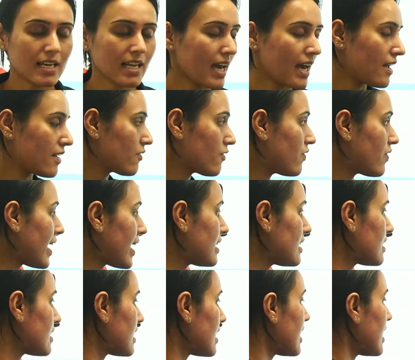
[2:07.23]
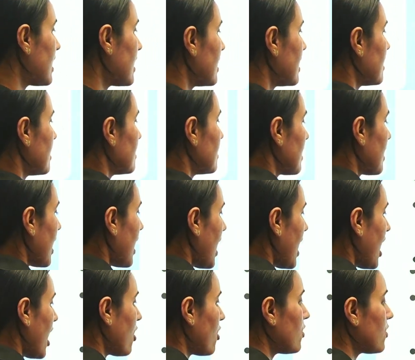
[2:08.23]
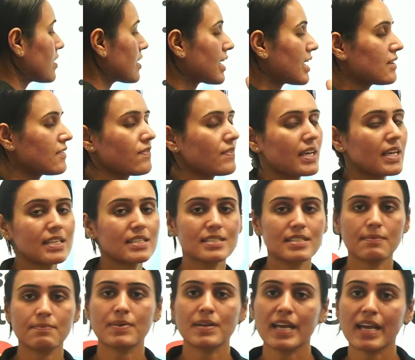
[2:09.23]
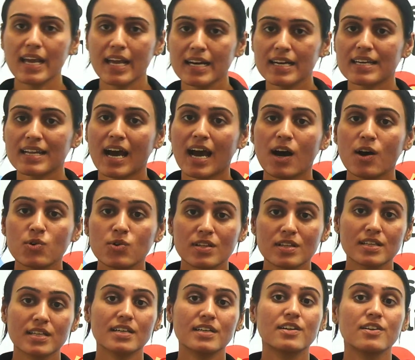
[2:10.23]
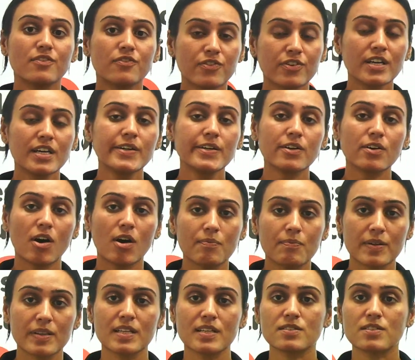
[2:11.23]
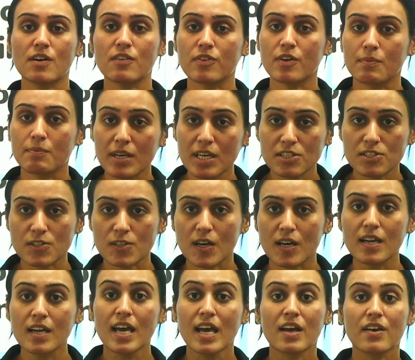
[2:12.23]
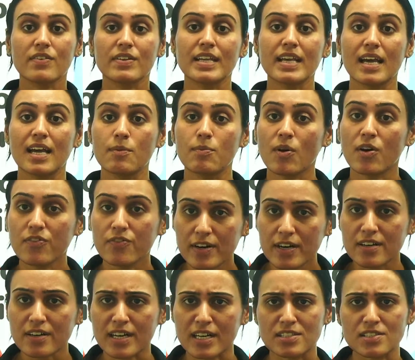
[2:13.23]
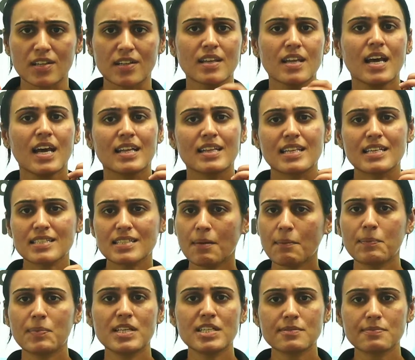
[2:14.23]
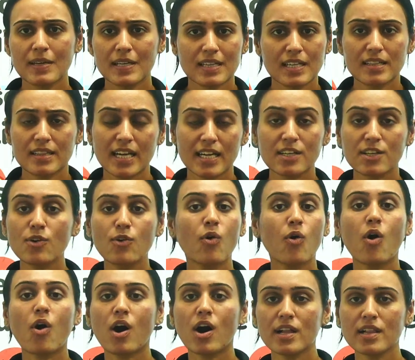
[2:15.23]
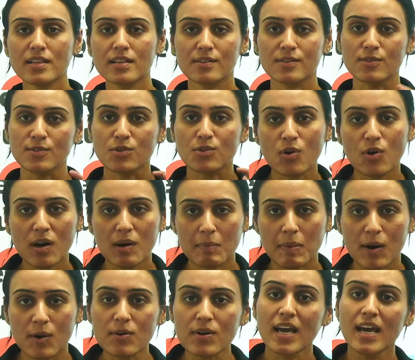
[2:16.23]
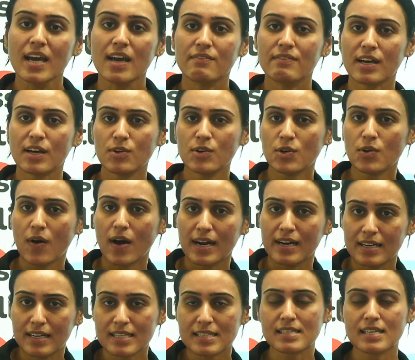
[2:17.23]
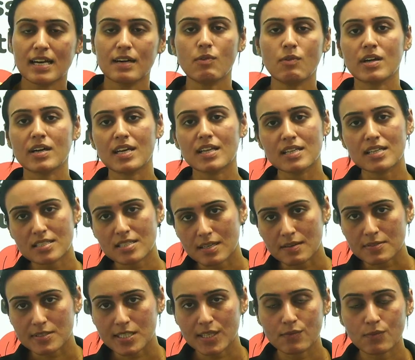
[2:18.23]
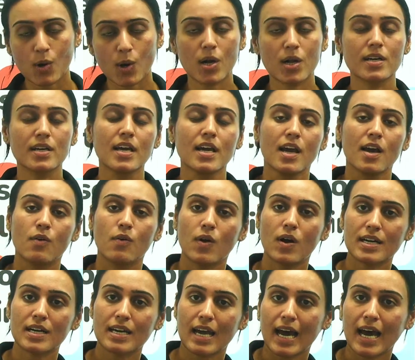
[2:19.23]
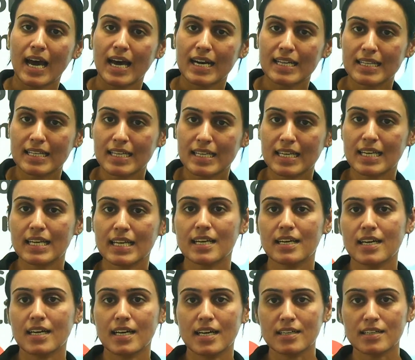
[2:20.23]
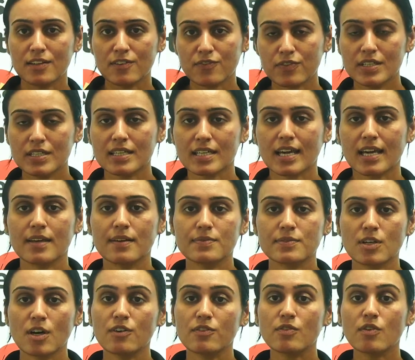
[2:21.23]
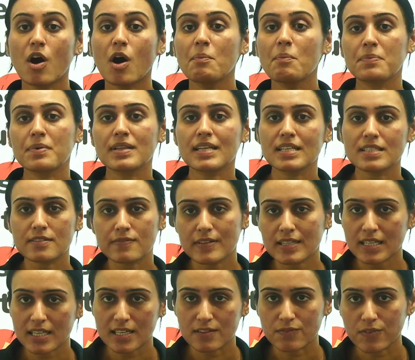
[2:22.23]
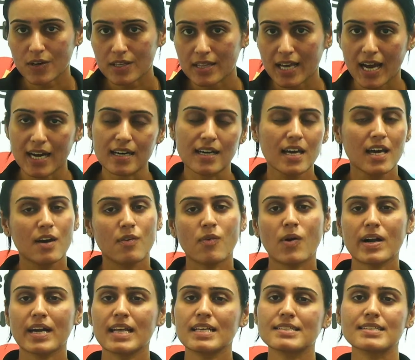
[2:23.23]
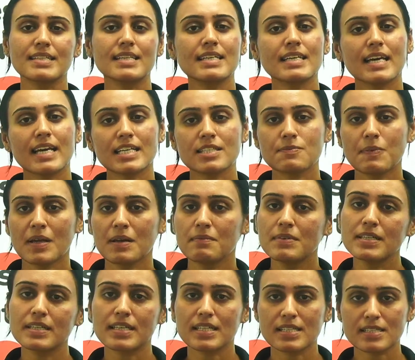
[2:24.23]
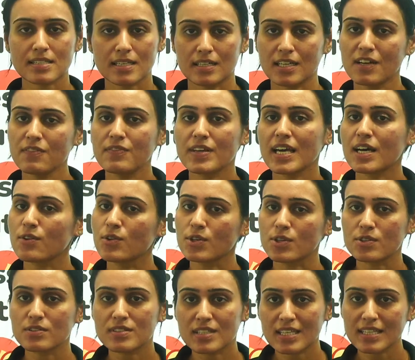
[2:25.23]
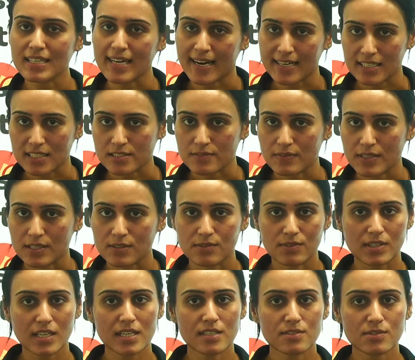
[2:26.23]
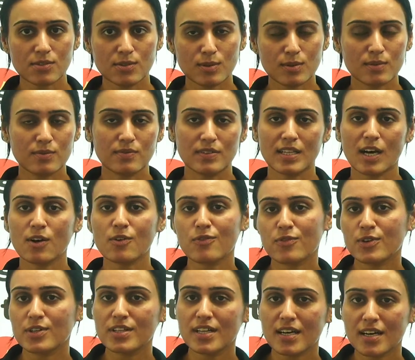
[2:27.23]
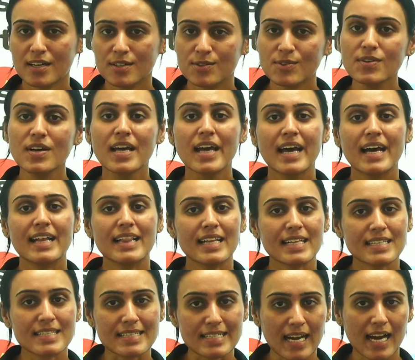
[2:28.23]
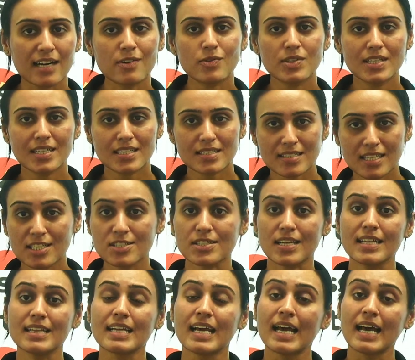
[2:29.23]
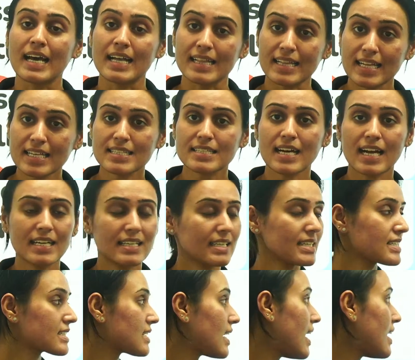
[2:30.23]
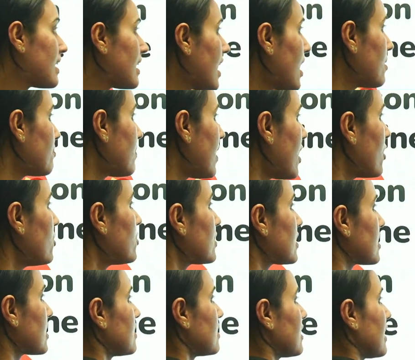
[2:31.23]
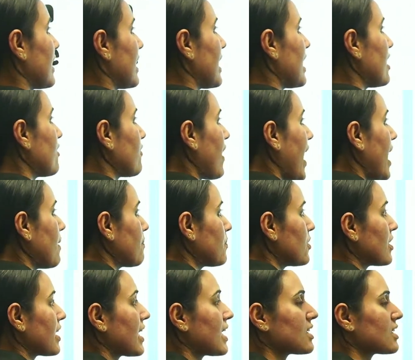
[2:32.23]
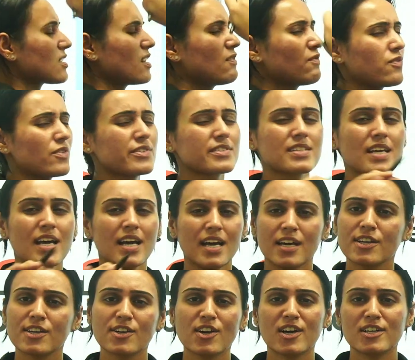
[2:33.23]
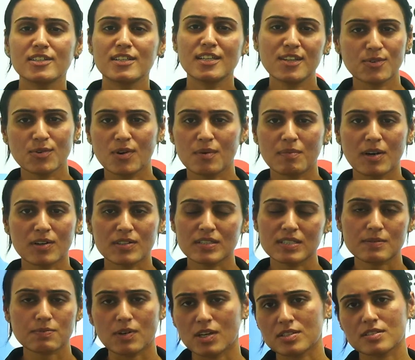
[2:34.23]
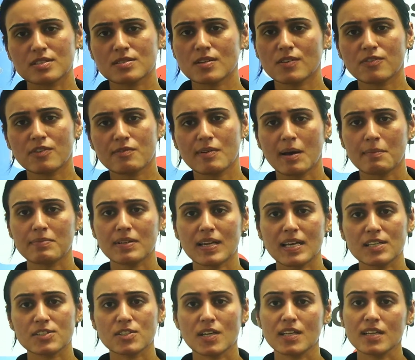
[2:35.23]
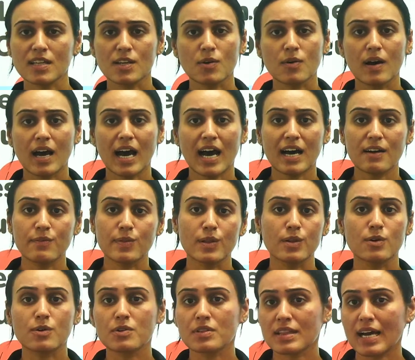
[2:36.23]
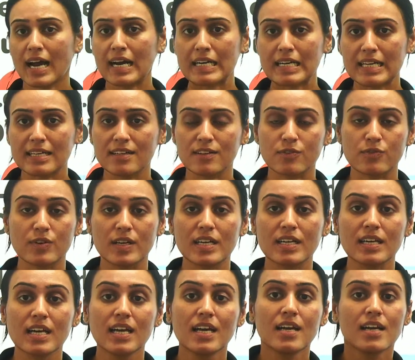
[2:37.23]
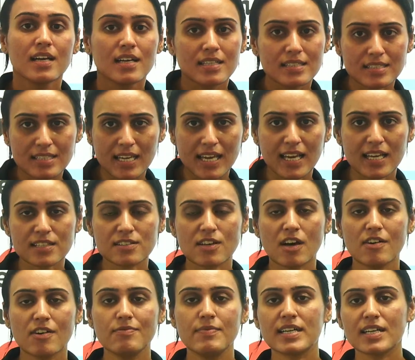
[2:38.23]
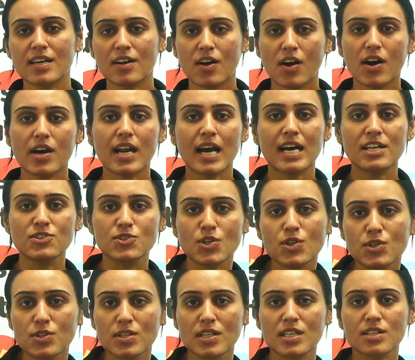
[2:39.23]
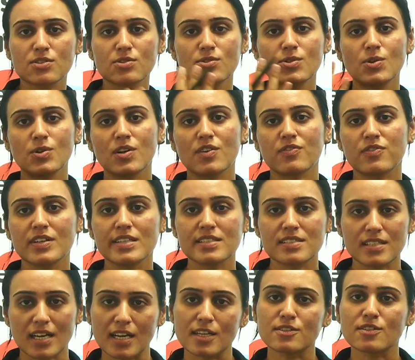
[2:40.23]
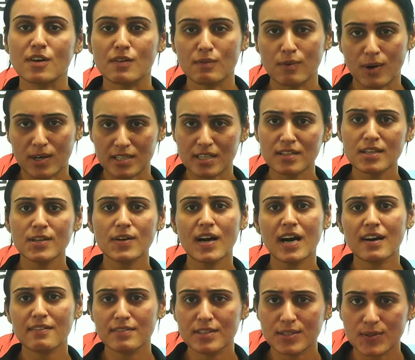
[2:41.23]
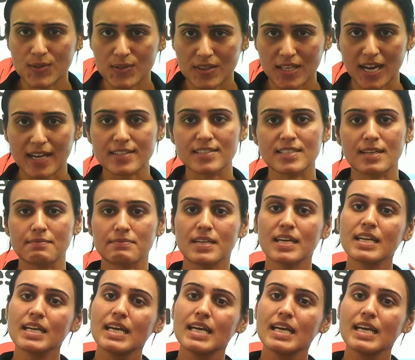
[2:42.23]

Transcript: and finally how can we separate out the different components of a mixture with the help of filtration. The simplest method that you all know about. We are going to understand what are the steps involved, what are the different types of components we need for that, what is the experimental setup. We are going to see that as well. Okay, so without further ado, let's start with our session. Let's understand about evaporation first. You already know about this process of evaporation. You have learned that in different states of matter or a journey through different states of water. You have learned that chapter.